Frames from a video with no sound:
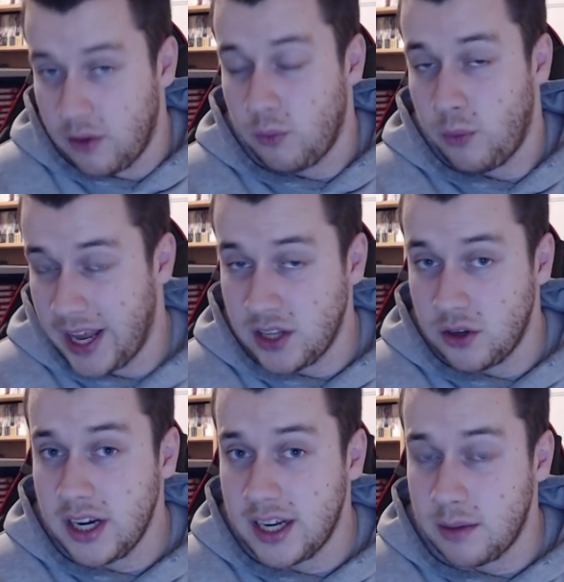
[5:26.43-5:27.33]
in
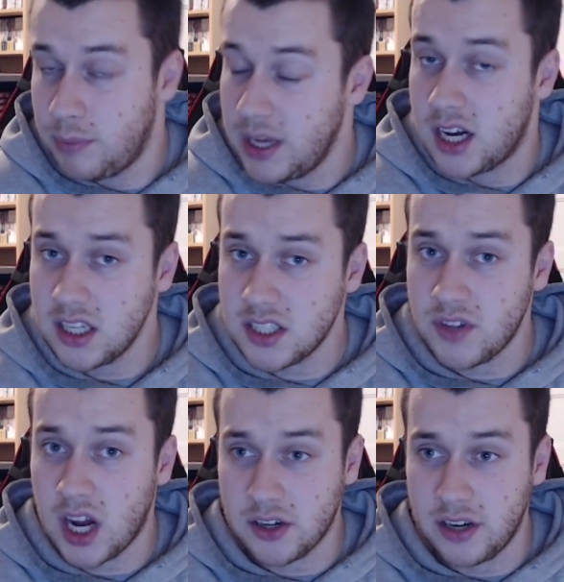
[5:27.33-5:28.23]
Unity because of
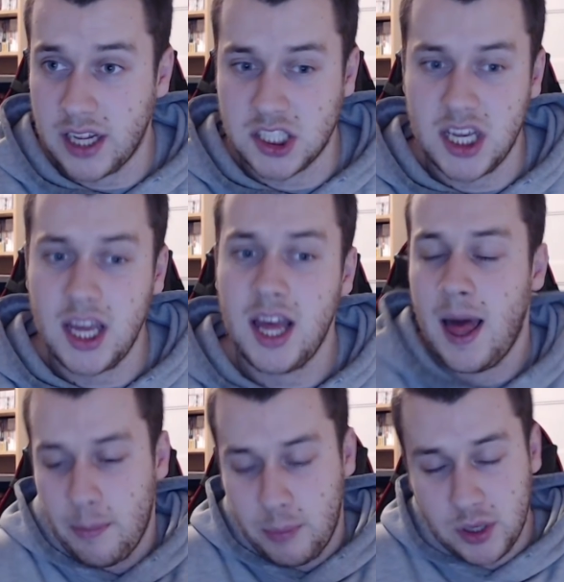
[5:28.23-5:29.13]
Nocturne HD,
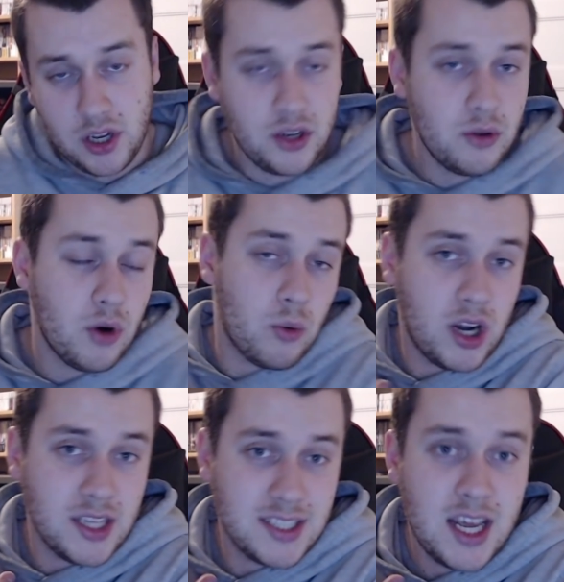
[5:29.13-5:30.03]
put the newer
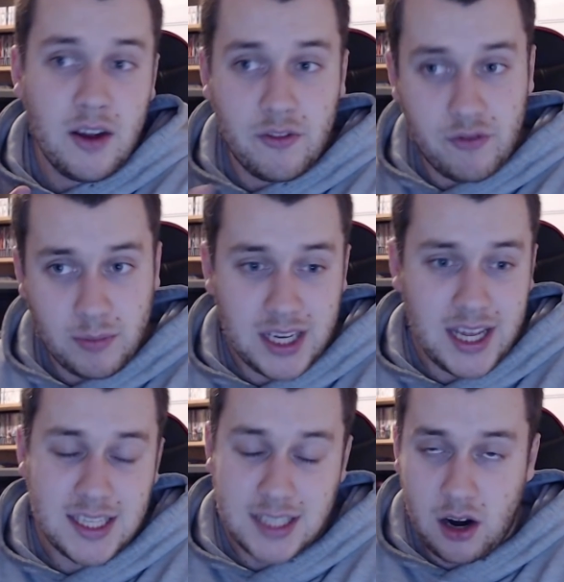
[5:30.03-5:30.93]
ones from
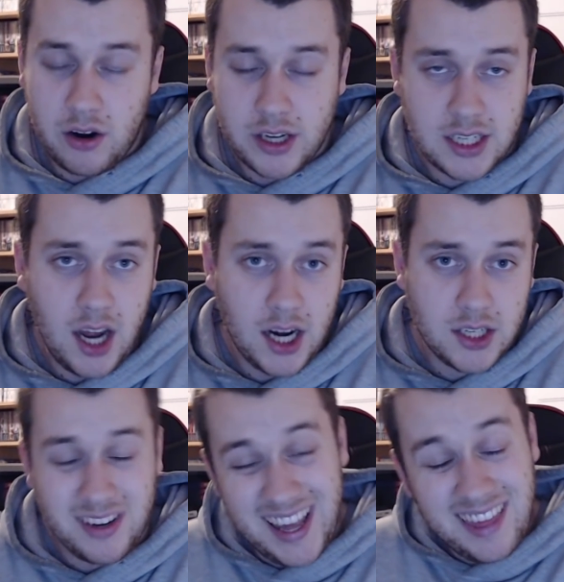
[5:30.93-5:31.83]
DDS that aren't in
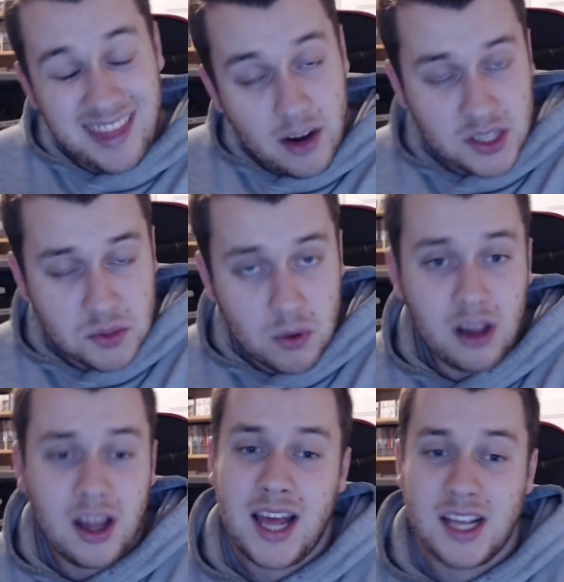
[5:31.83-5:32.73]
Nocturne in there as
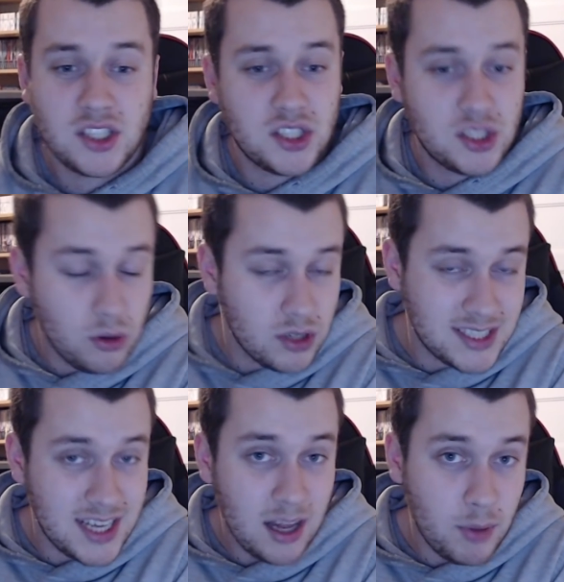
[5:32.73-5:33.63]
well, so
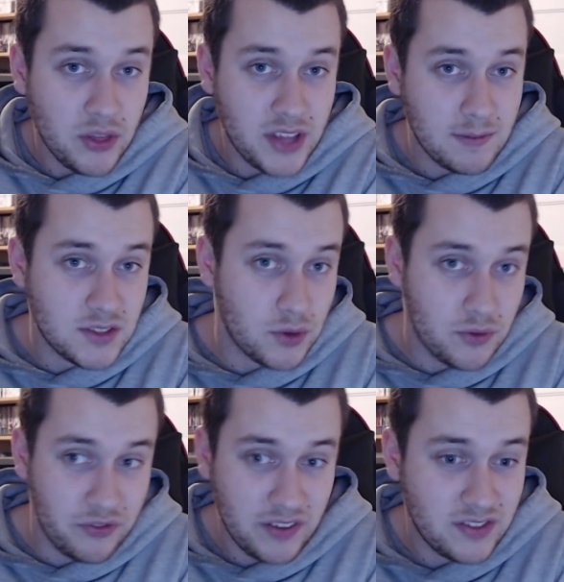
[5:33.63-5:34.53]
sell both games for
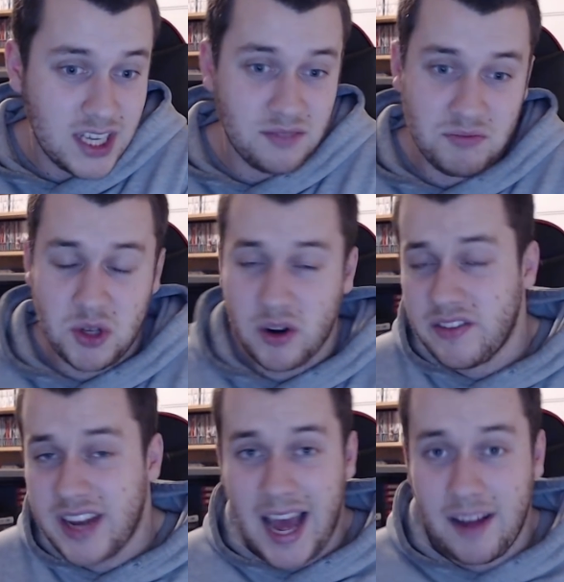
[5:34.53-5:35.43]
$50. You don't
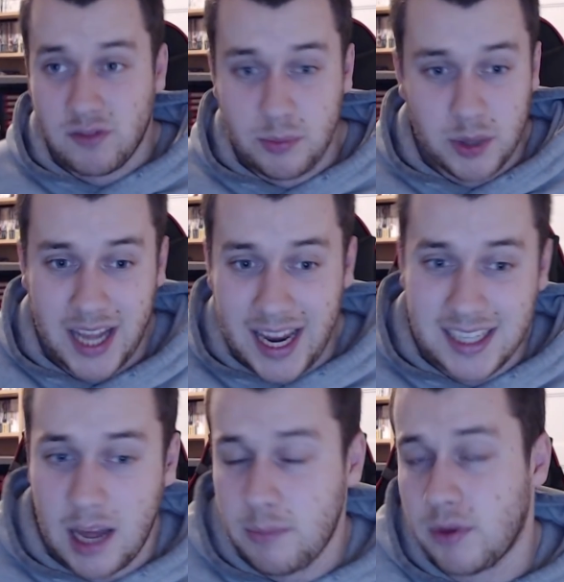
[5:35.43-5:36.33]
even have to put any
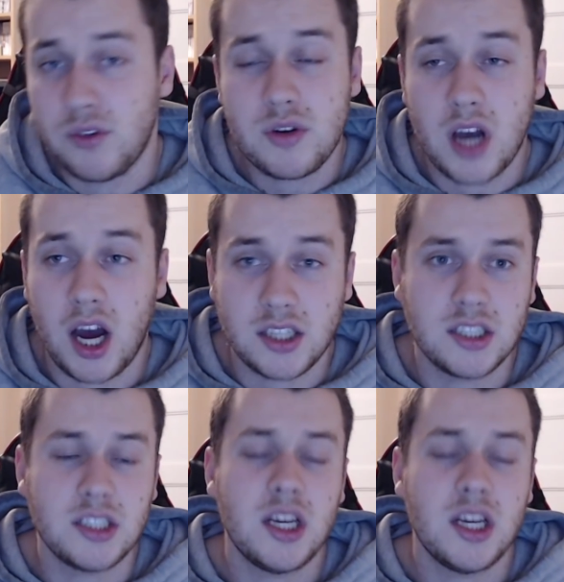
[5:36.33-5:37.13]
type of new content,